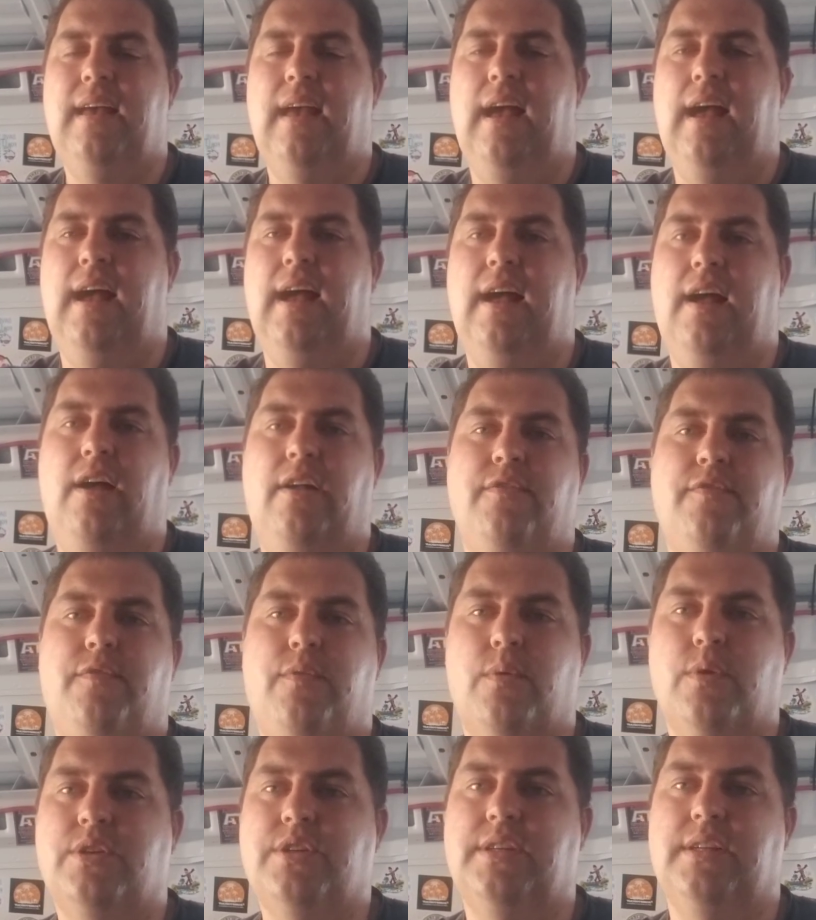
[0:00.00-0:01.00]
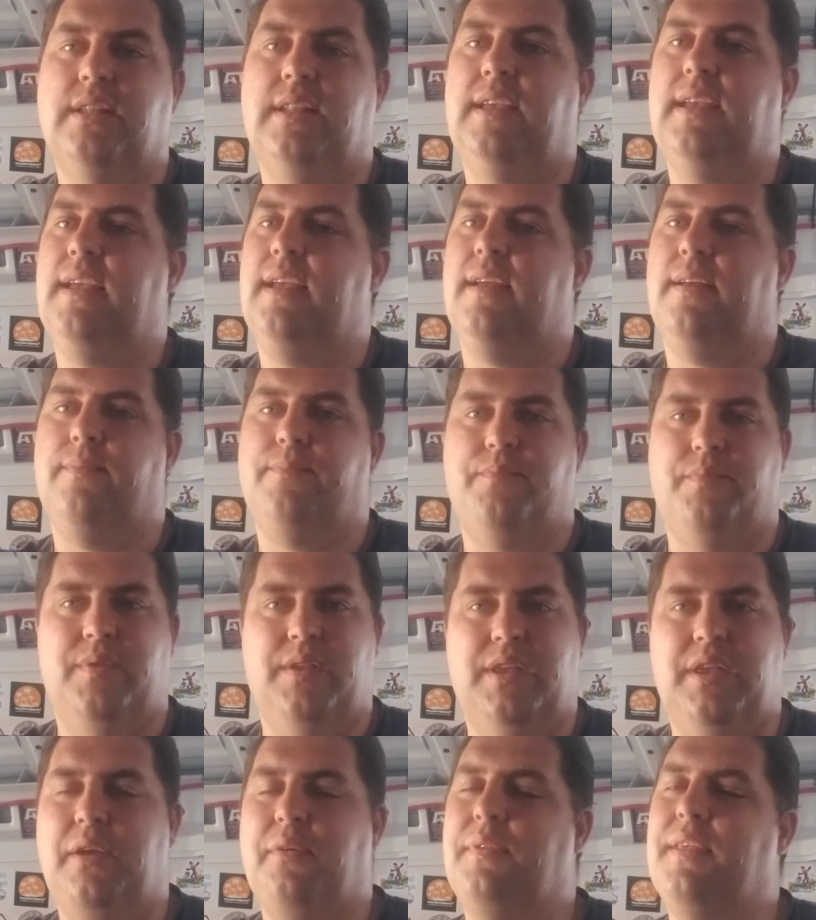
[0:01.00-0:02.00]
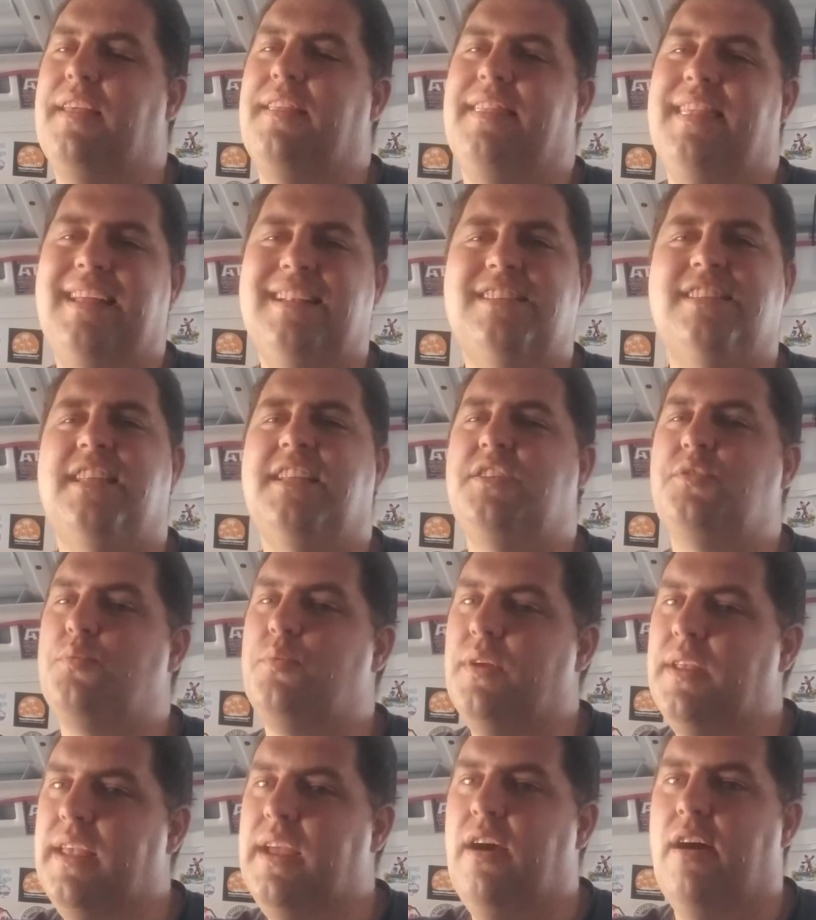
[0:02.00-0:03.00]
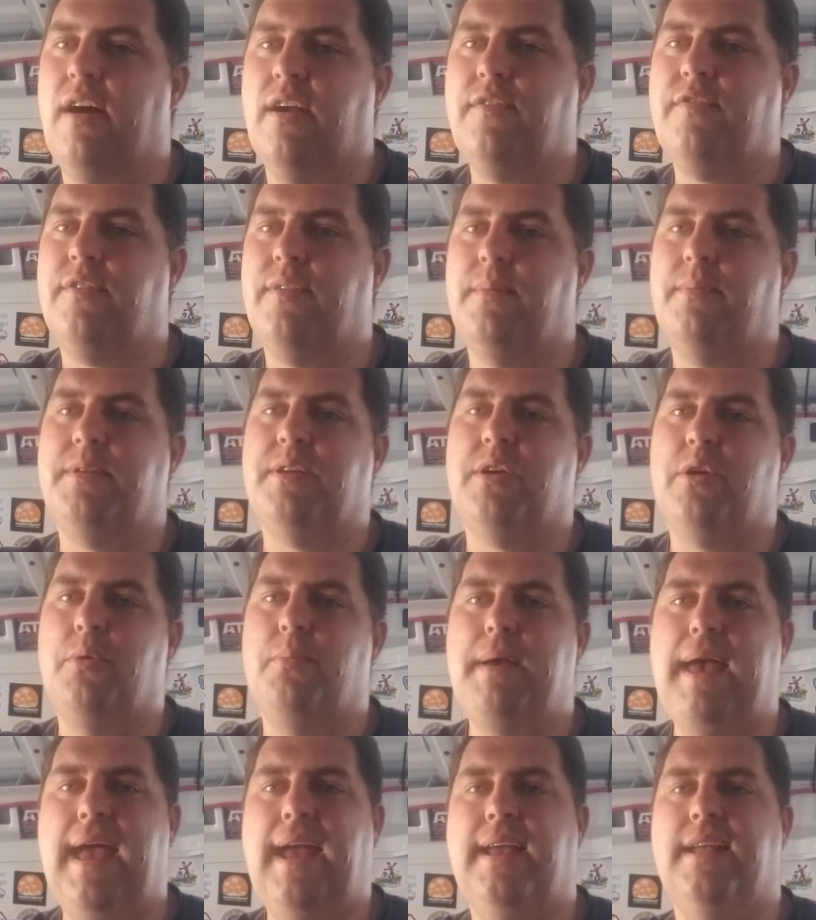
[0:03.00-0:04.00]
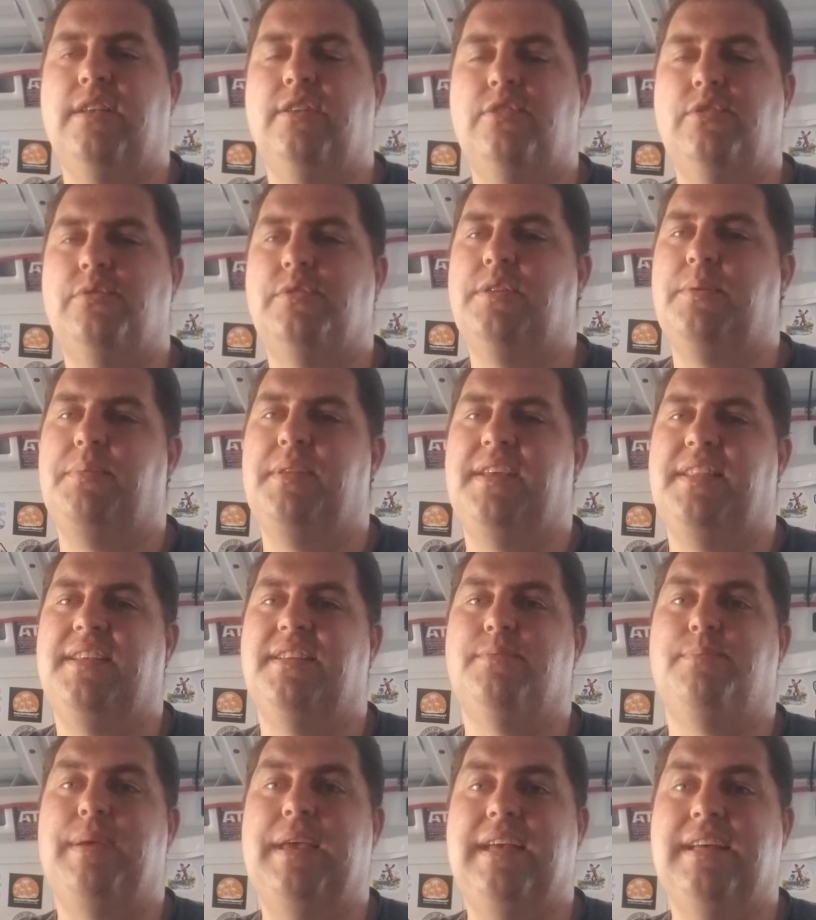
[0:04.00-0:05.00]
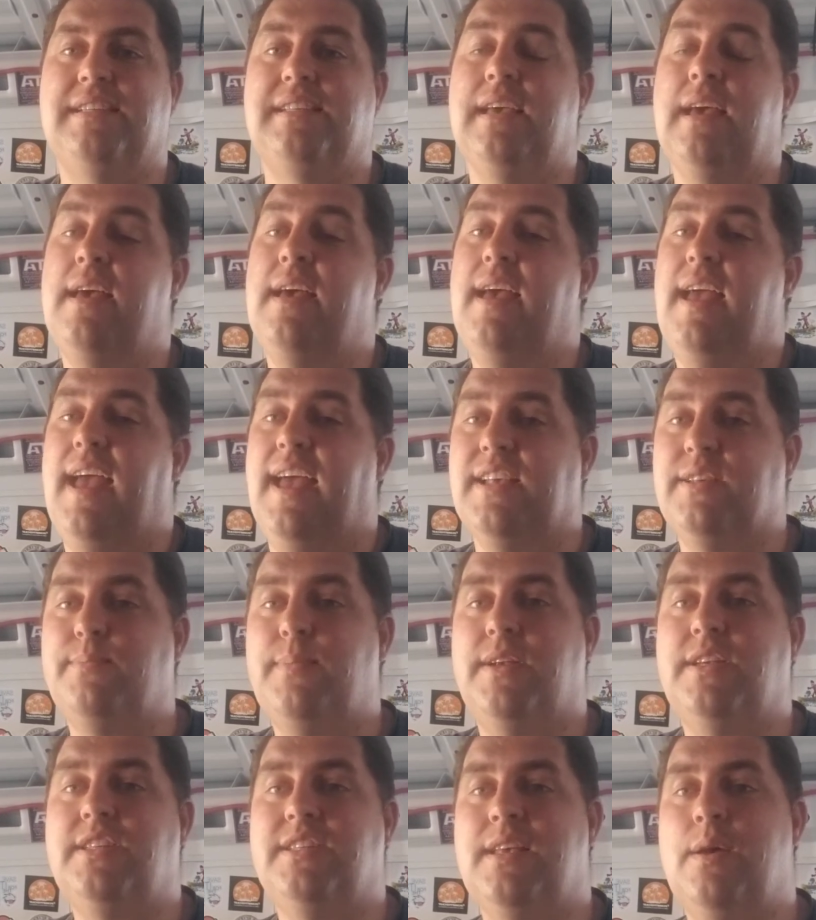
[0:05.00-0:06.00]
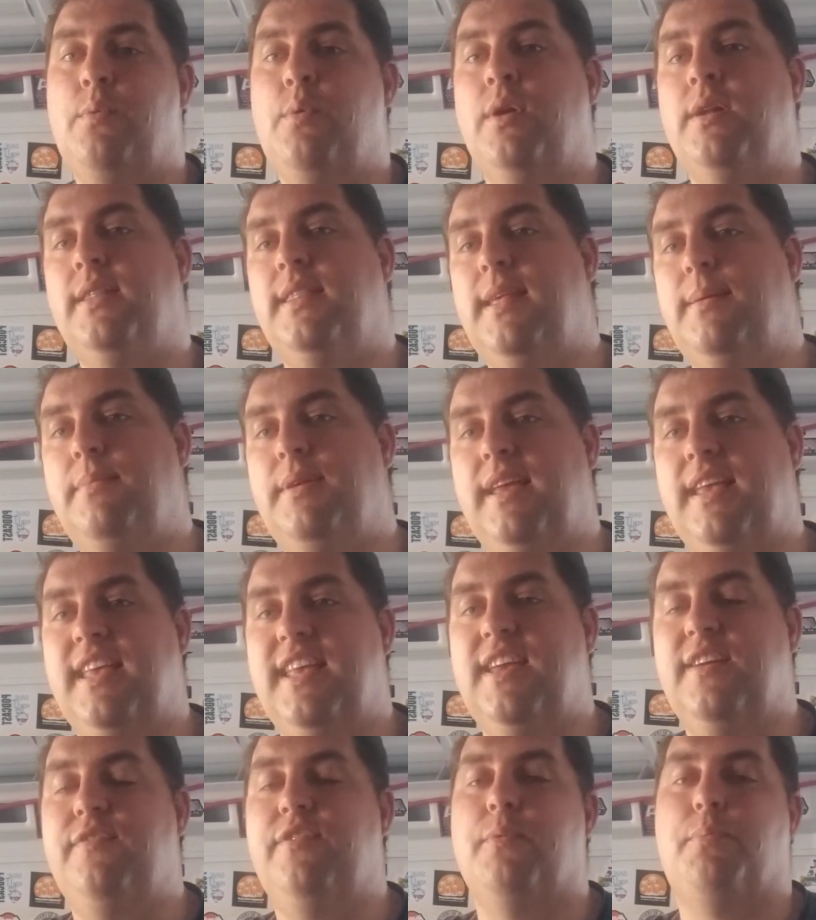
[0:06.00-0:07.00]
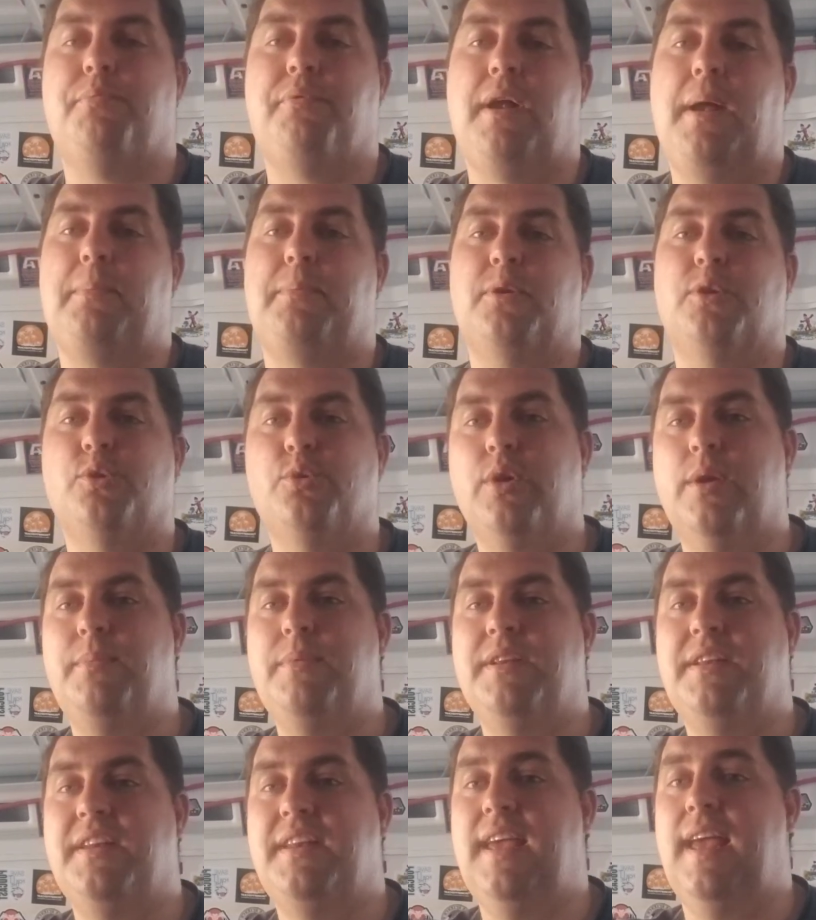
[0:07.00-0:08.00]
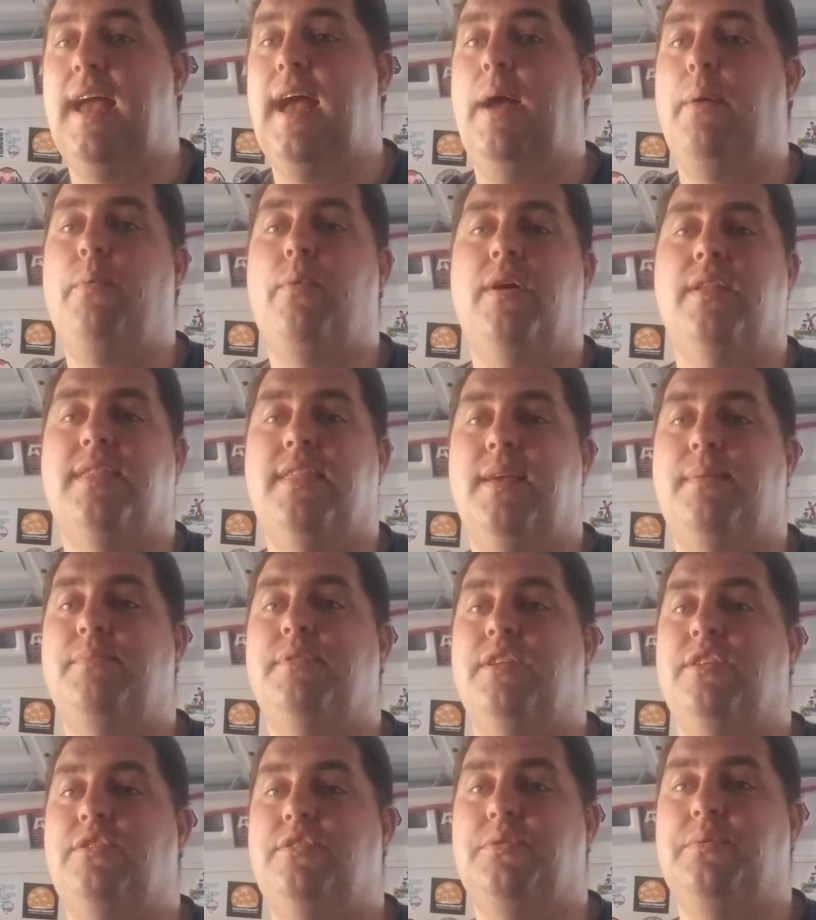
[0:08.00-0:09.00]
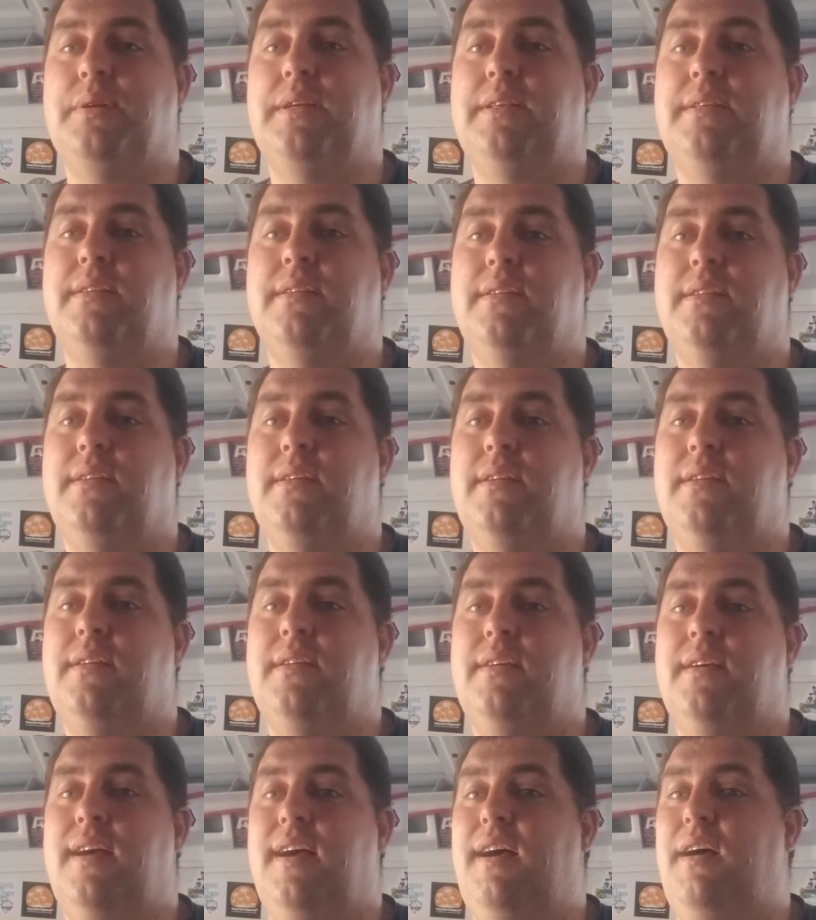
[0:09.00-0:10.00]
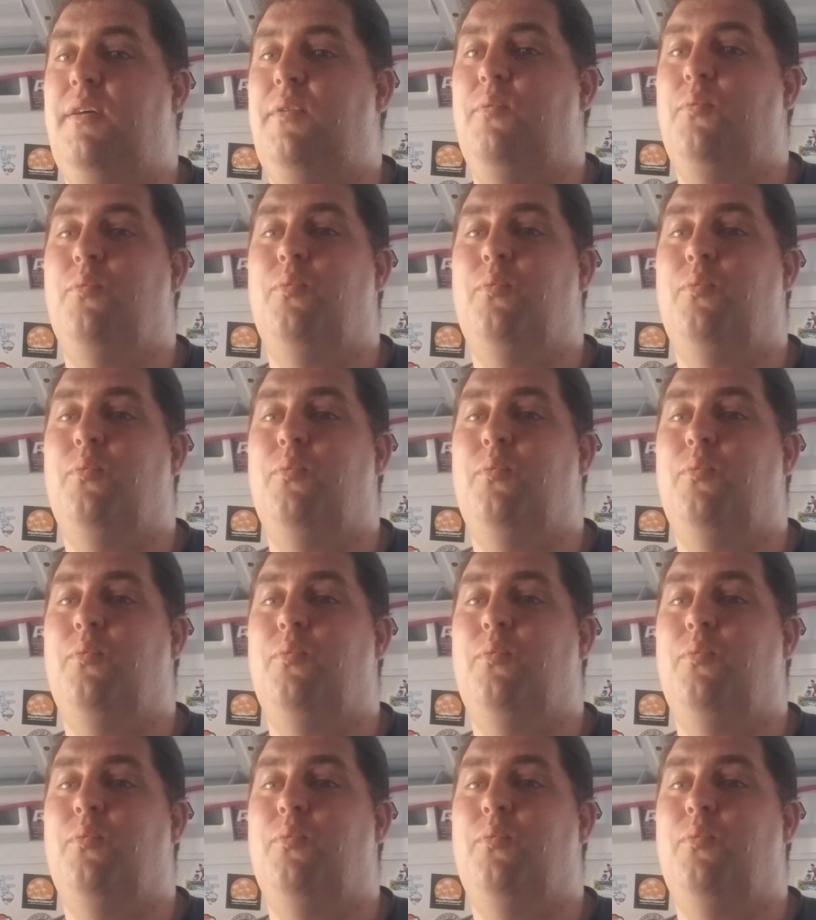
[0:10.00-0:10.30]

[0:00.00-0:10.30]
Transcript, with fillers: Uh, unfortunately, you know that, that's really hard for them to go back and do something like this because as much as I want them to give the proper treatment today, I want them to do it uh,